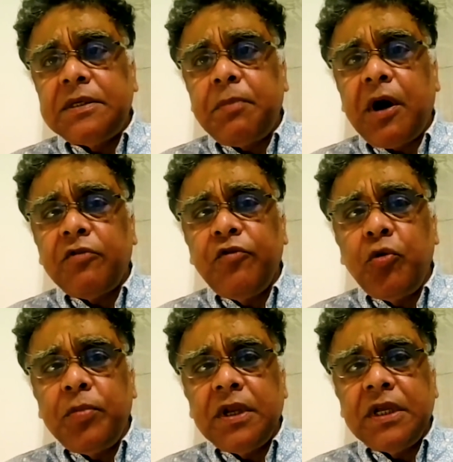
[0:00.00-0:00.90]
part of
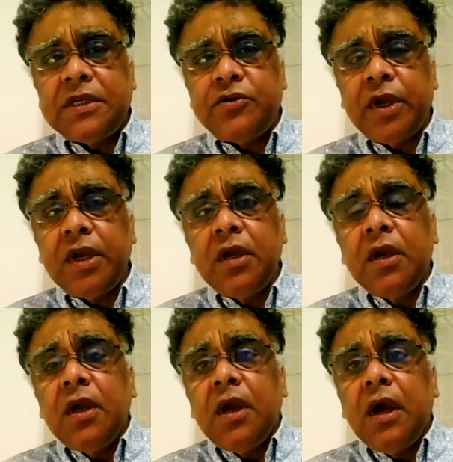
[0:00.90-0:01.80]
European history.
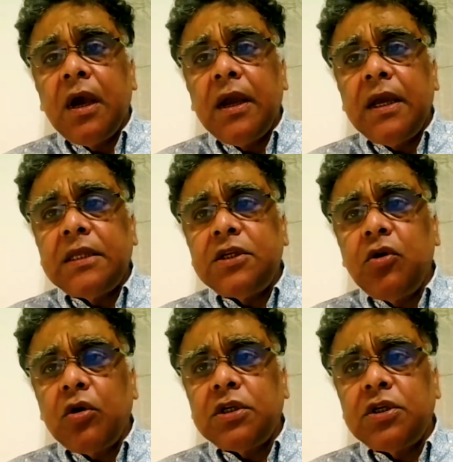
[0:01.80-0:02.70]
It's
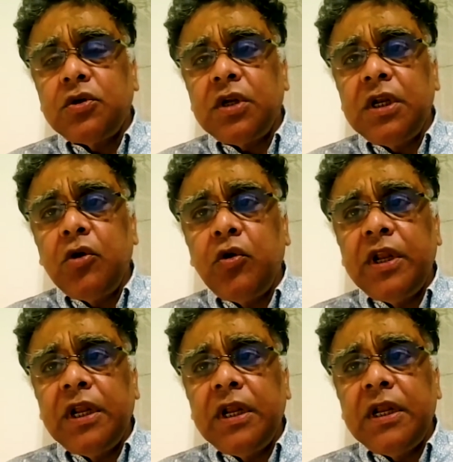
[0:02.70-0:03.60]
not totally known
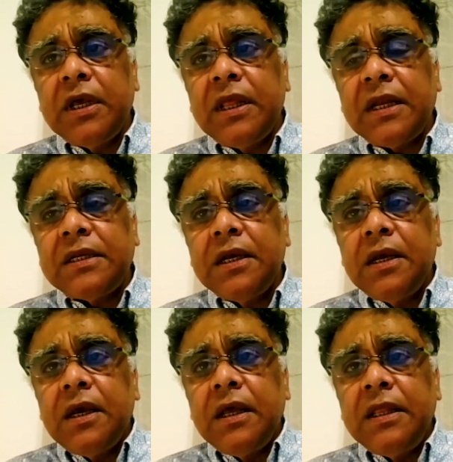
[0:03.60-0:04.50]
in India that
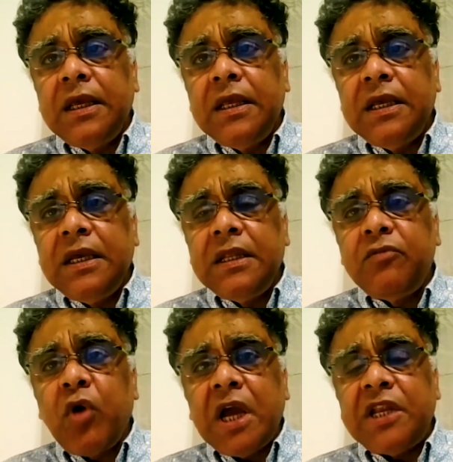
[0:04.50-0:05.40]

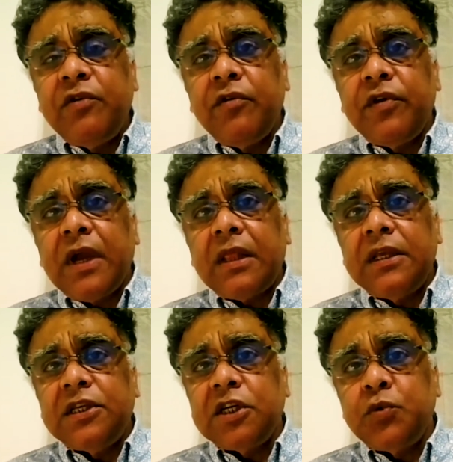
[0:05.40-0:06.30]
the right wing of the
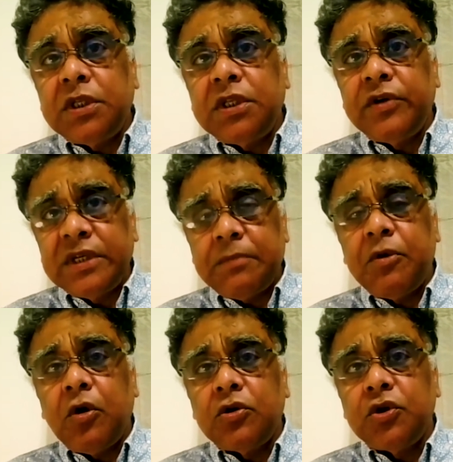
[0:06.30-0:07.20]
Catholic Church, which Teresa
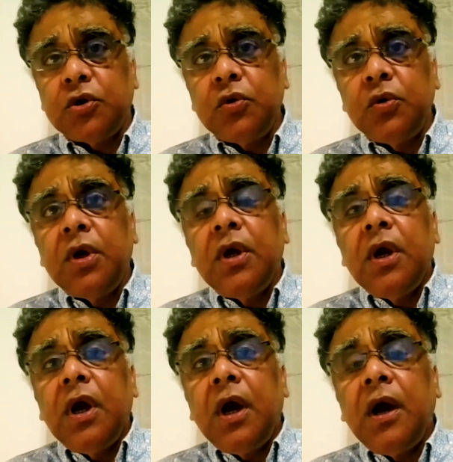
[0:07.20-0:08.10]
belonged to,
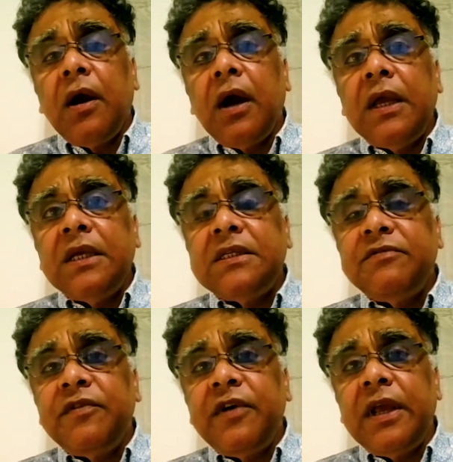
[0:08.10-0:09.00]
is
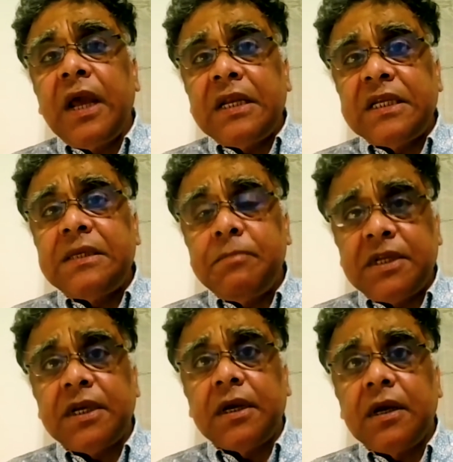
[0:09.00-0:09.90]
very
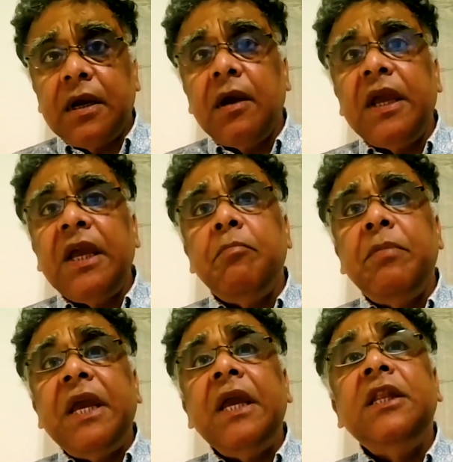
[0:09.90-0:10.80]
anti-Semitic
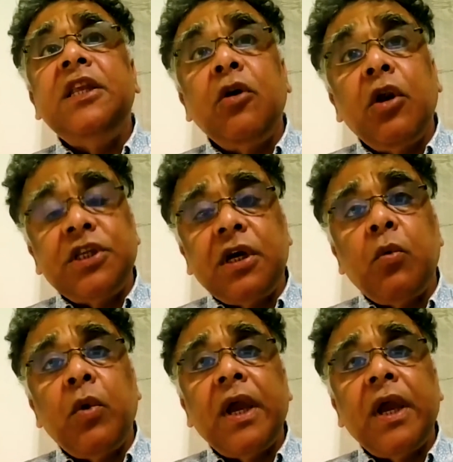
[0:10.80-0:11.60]
in theological